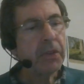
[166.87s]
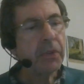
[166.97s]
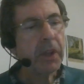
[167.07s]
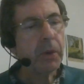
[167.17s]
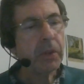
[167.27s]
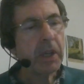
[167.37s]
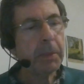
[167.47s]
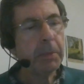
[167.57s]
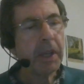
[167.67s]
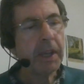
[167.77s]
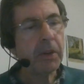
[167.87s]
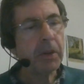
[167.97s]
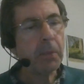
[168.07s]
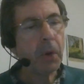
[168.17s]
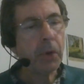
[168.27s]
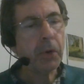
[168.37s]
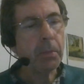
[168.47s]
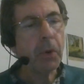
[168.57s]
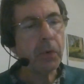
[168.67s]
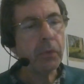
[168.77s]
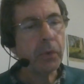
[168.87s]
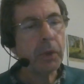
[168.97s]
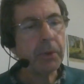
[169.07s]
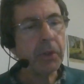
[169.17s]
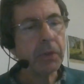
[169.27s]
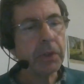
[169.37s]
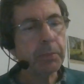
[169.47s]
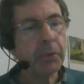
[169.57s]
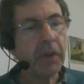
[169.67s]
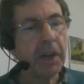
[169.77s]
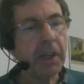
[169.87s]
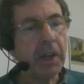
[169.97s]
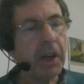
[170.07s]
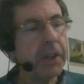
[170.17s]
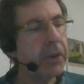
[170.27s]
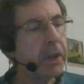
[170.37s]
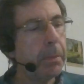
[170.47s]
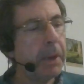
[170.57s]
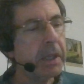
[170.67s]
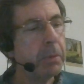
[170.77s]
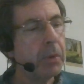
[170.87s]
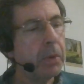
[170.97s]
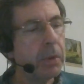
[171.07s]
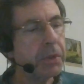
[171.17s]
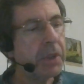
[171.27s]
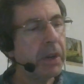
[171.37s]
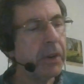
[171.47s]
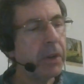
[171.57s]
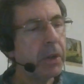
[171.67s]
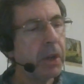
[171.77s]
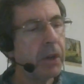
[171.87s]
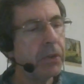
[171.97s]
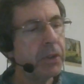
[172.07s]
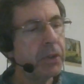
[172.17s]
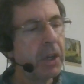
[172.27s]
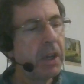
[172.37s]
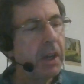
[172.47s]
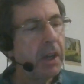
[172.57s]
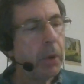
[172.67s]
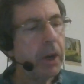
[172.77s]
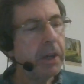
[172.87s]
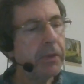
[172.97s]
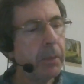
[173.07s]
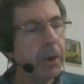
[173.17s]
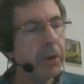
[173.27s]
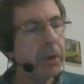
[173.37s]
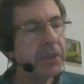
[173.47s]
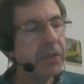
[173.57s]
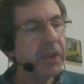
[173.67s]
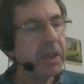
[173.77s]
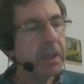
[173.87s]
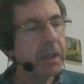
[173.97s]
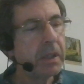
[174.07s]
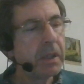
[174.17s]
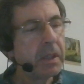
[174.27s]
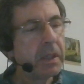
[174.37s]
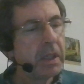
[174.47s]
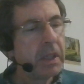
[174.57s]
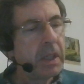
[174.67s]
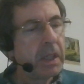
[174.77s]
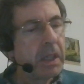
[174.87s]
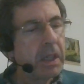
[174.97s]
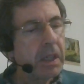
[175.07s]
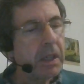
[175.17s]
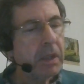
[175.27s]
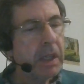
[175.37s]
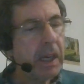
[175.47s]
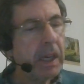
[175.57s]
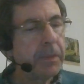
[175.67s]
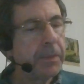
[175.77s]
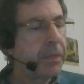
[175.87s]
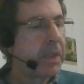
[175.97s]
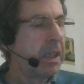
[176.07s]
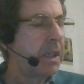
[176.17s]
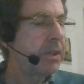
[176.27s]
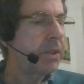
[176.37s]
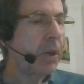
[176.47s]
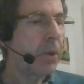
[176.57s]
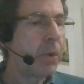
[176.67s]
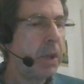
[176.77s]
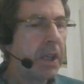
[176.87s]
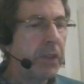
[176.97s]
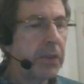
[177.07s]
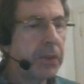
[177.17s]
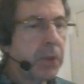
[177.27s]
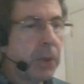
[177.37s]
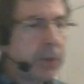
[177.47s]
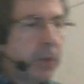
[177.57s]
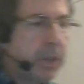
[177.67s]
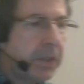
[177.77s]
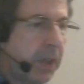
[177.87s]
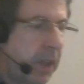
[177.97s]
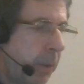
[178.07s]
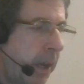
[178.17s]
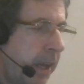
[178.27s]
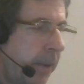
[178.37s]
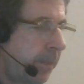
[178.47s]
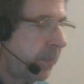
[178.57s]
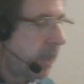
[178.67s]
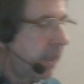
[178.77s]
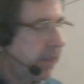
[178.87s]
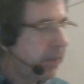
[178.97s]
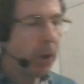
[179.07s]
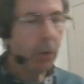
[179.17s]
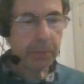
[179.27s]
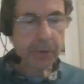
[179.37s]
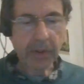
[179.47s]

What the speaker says: This record can be played on a mono reproducers, providing either a compatible or stereo cartridge wired for mono is fitted. Okay, so there's also this thing where there's a hole